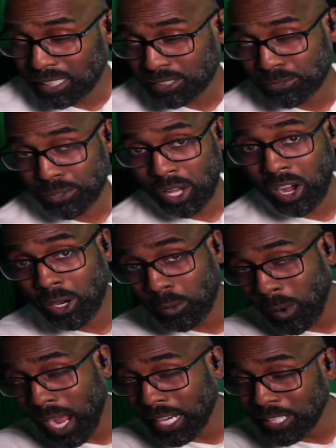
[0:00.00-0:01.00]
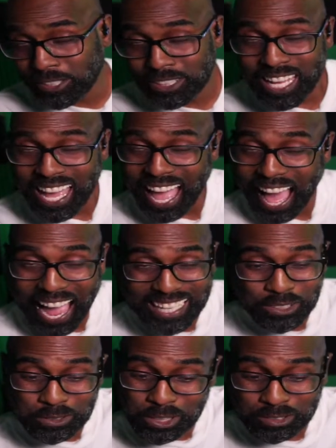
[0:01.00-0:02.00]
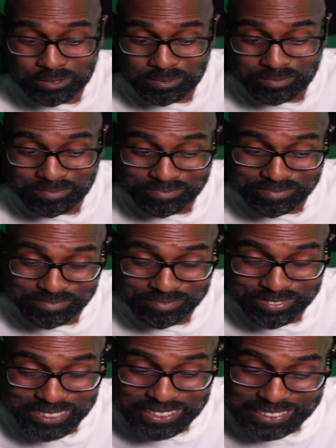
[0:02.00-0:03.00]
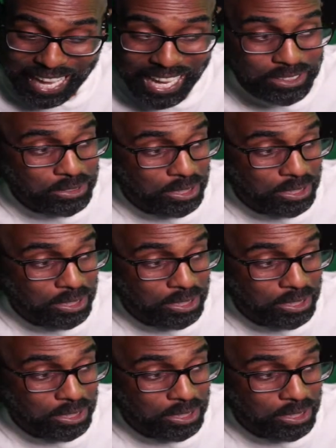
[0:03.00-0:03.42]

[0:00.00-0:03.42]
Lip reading: for the hardwired? I don't know. I don't